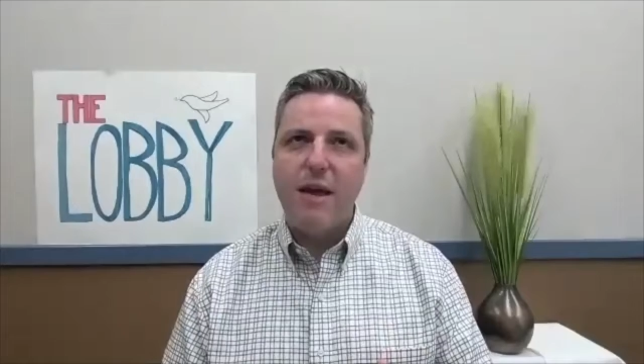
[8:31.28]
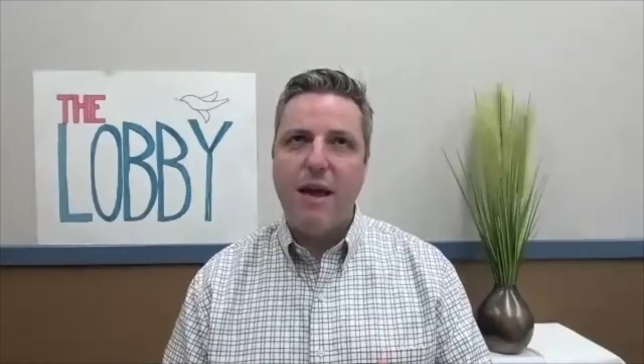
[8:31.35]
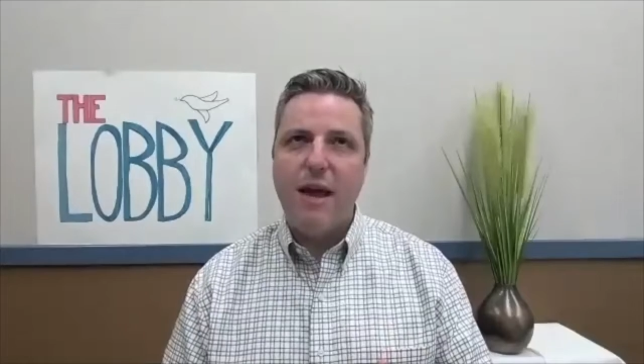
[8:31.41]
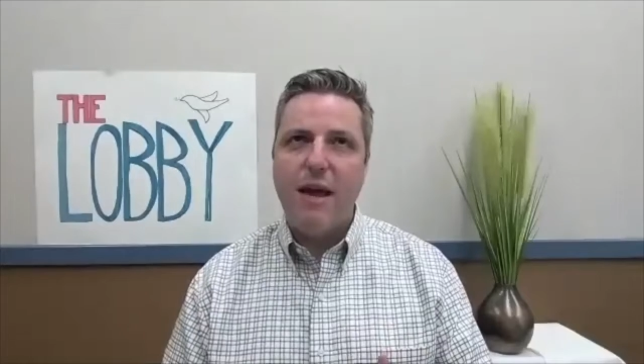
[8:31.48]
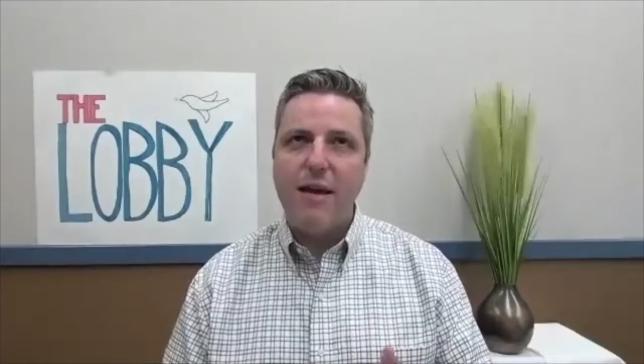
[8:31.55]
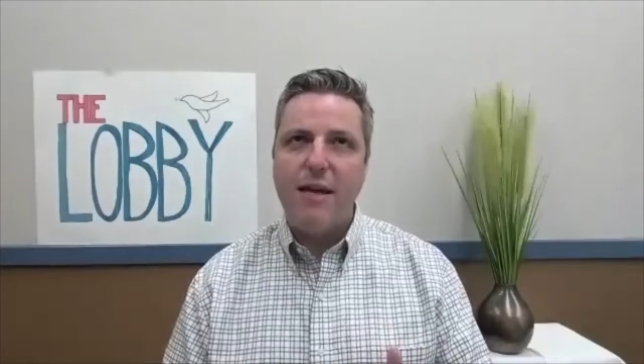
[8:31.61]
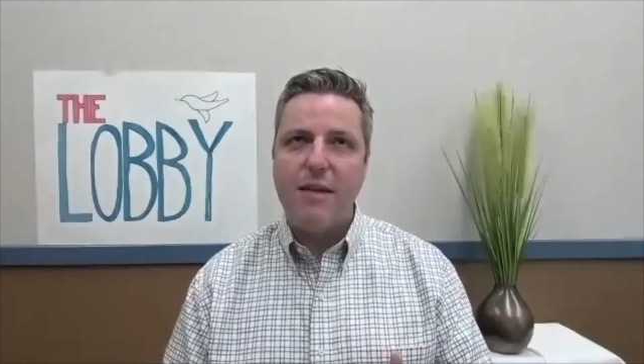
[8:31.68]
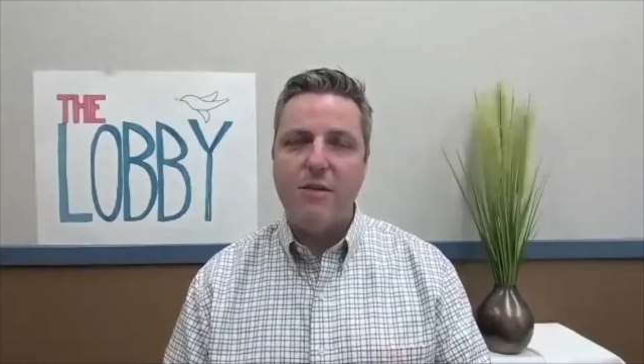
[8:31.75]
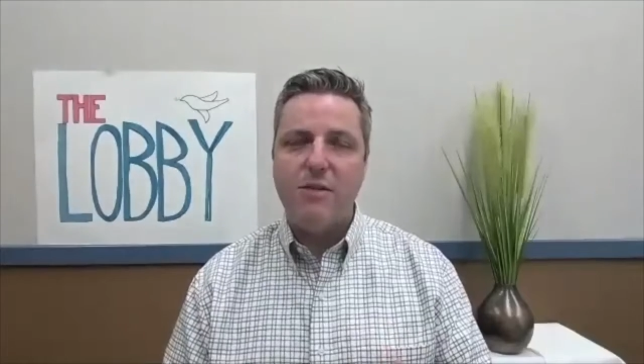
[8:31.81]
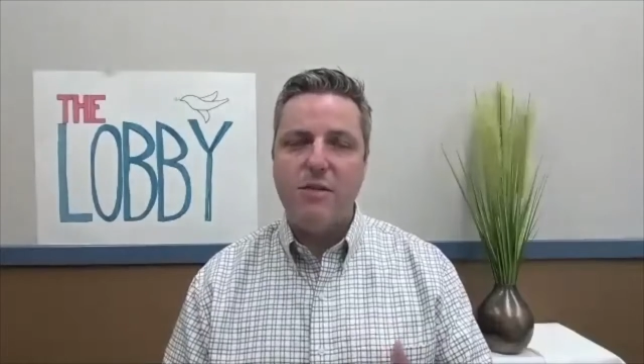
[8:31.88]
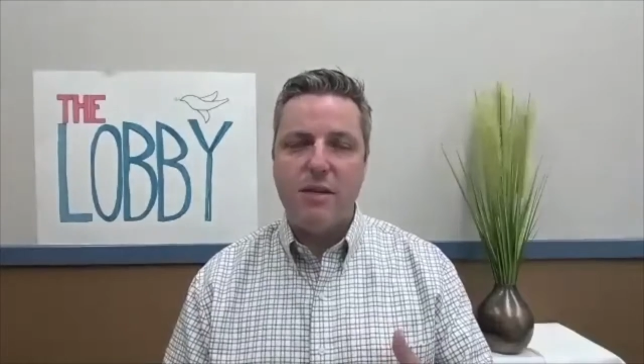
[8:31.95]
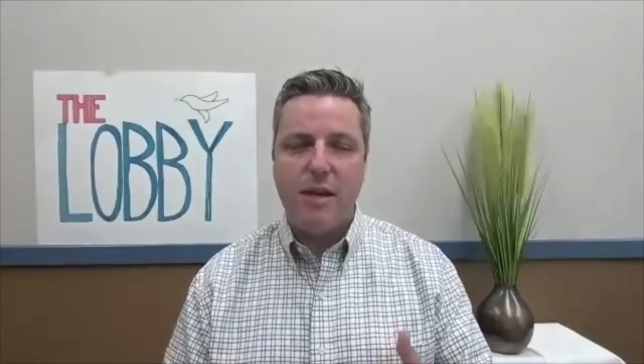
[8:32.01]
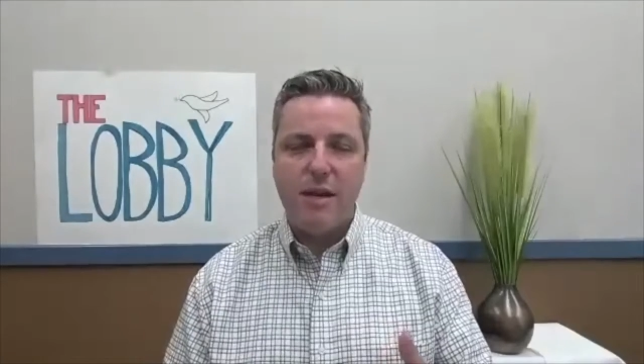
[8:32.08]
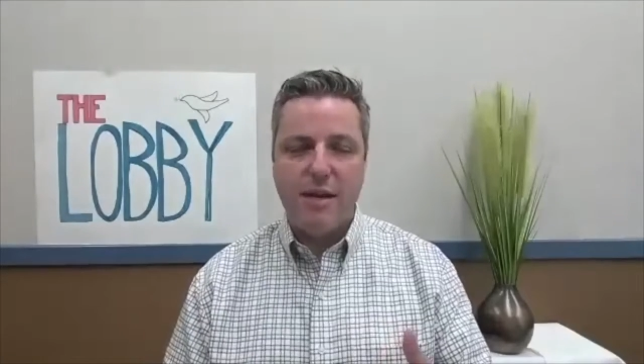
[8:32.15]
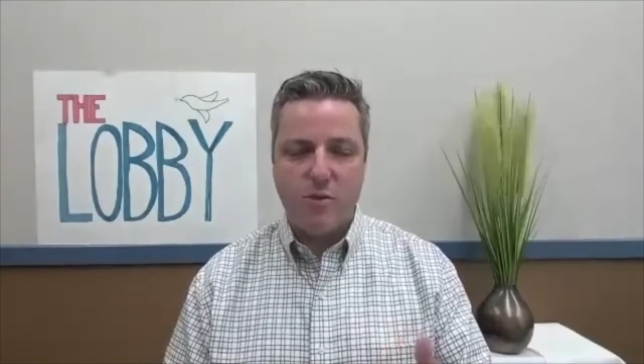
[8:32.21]
I guess
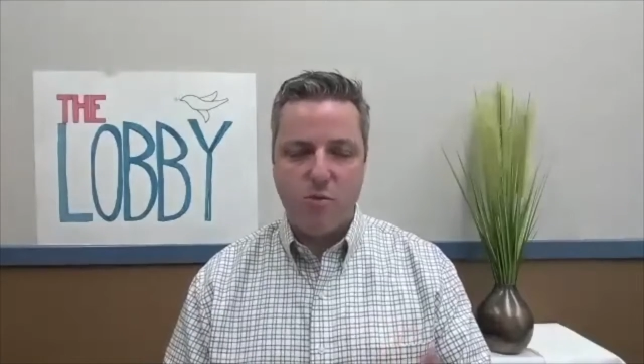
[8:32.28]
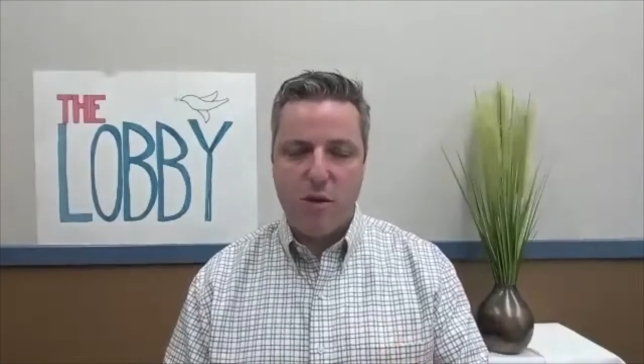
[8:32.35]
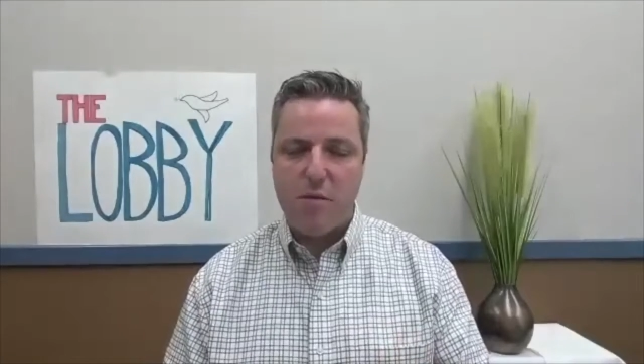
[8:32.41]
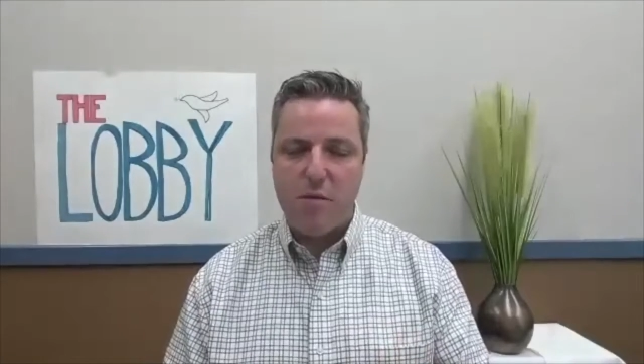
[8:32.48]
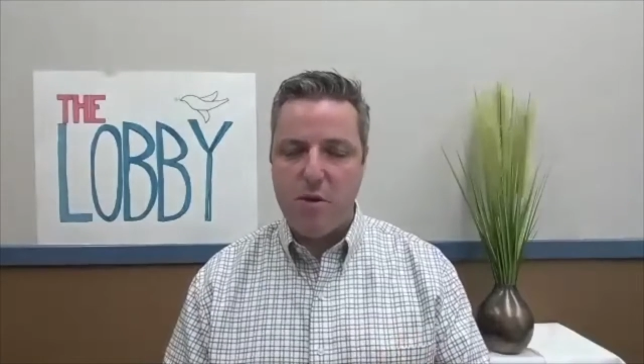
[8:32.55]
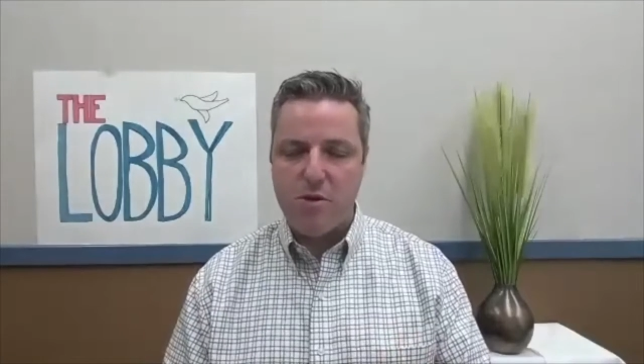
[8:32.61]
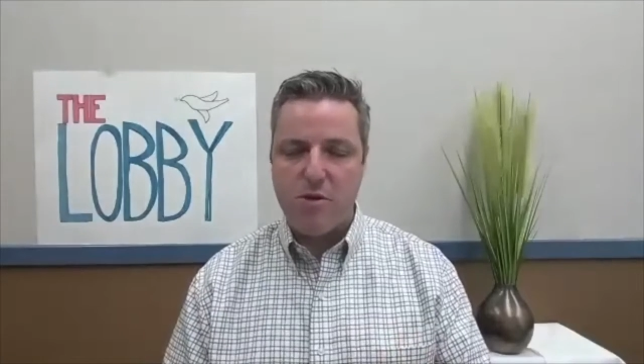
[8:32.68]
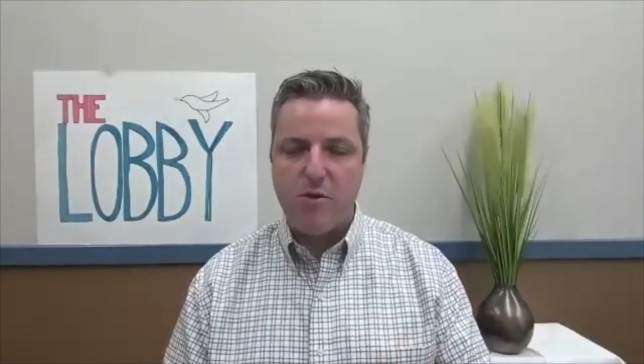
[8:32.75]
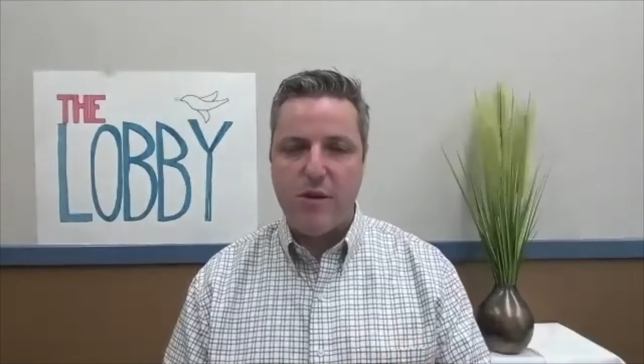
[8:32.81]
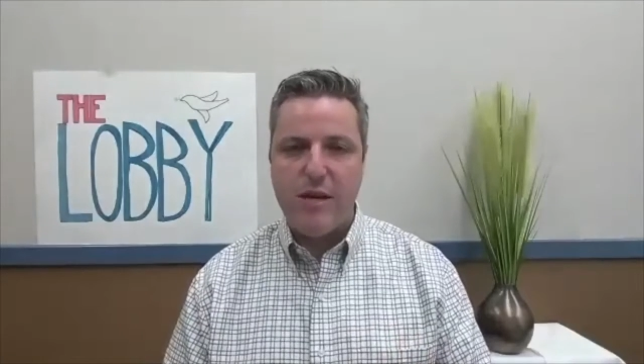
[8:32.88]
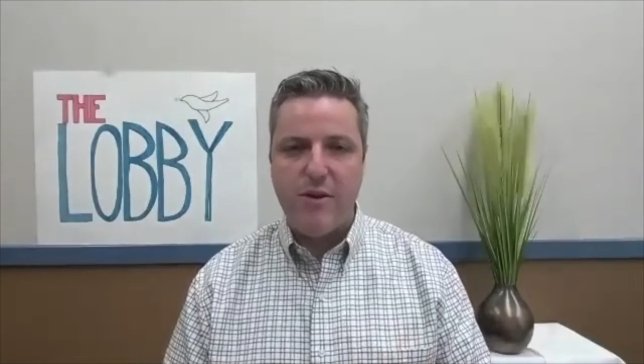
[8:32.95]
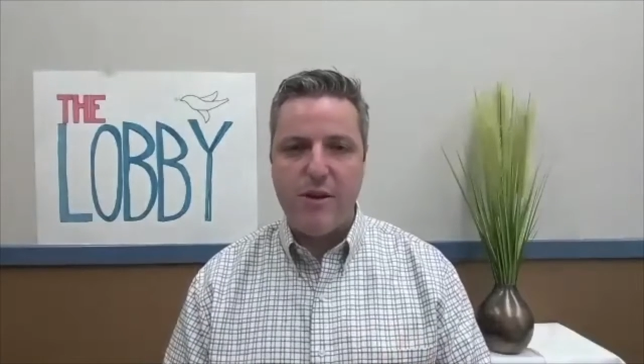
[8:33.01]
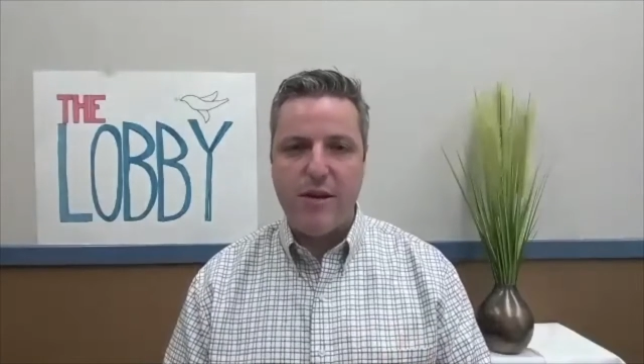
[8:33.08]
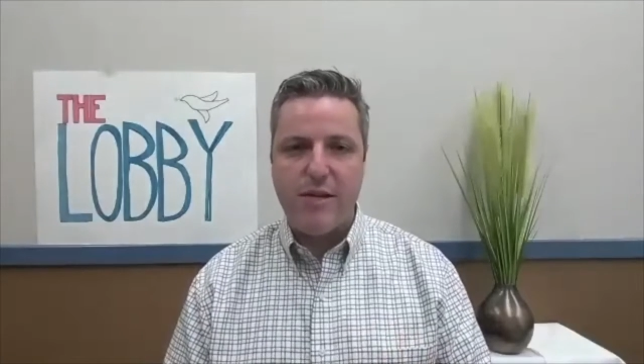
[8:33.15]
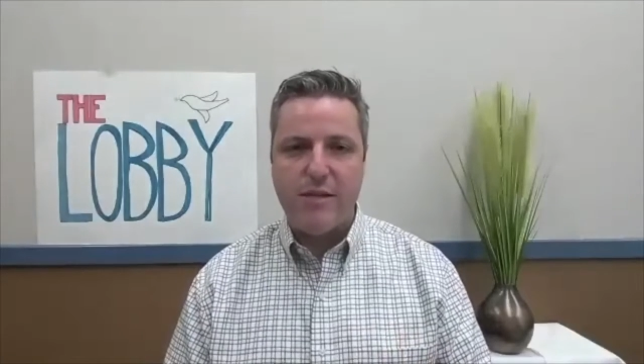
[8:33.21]
what I'm also
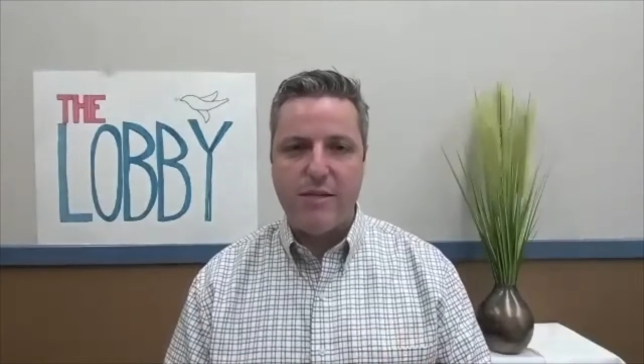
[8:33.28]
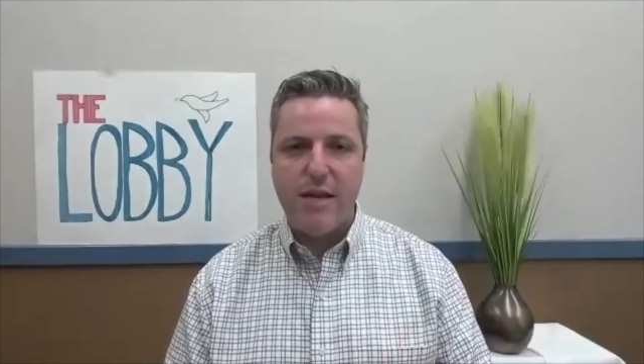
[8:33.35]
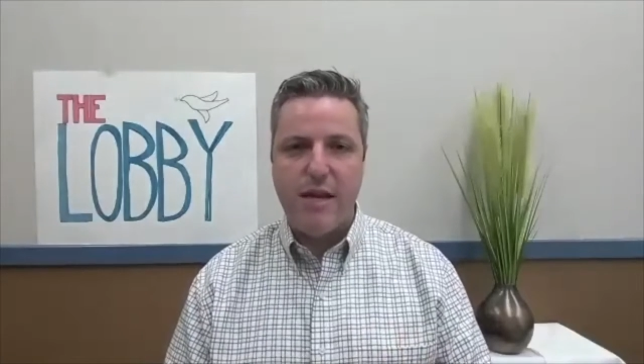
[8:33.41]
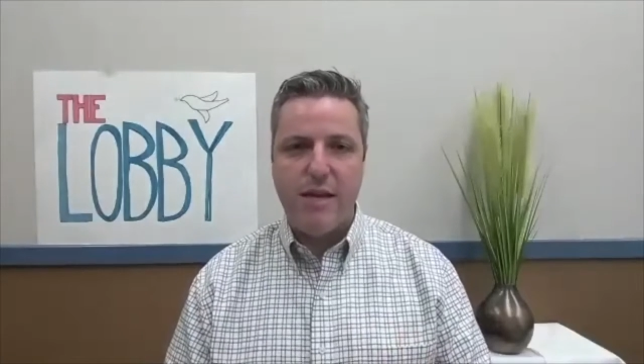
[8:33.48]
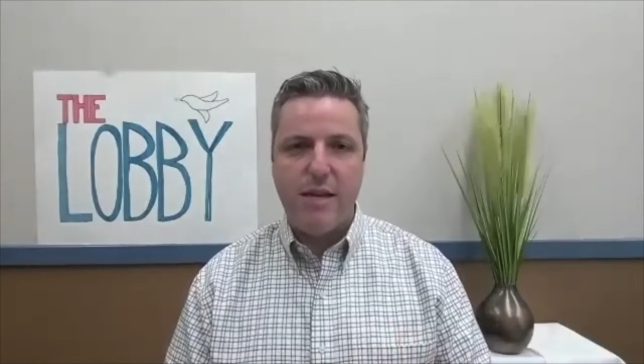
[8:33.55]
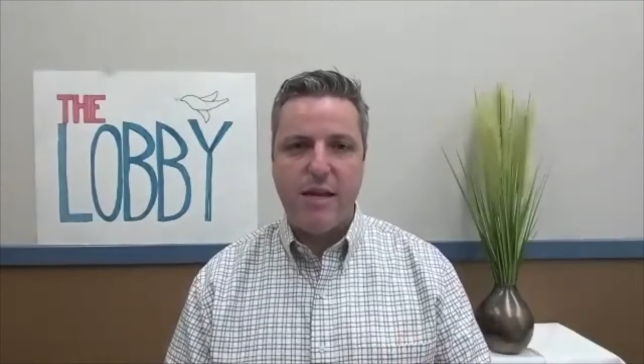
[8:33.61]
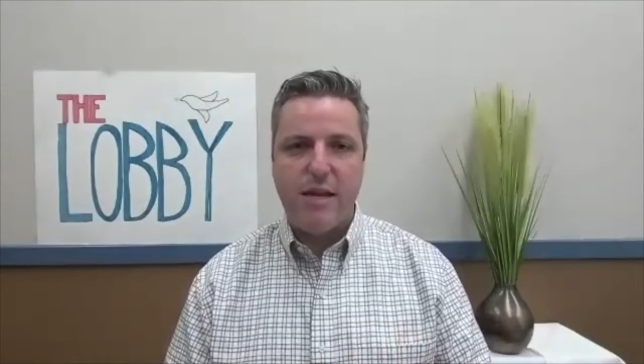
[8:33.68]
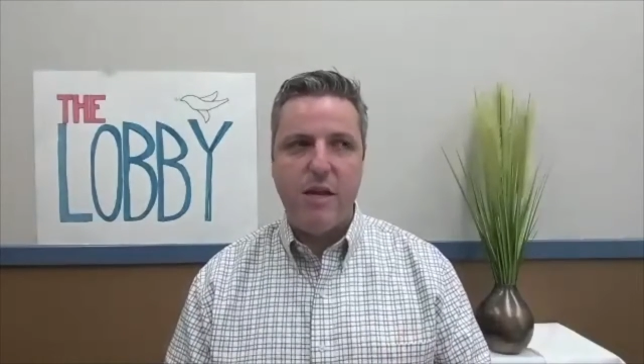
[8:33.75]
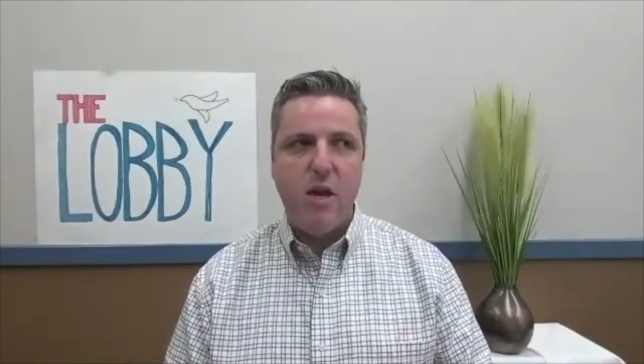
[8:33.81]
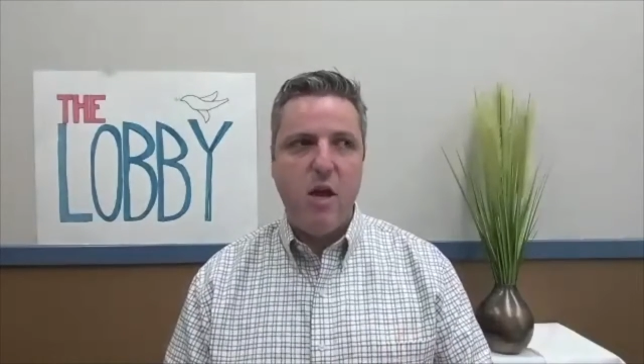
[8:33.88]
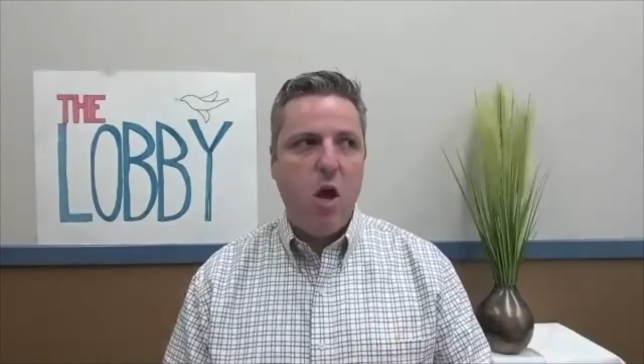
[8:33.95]
hearing is that like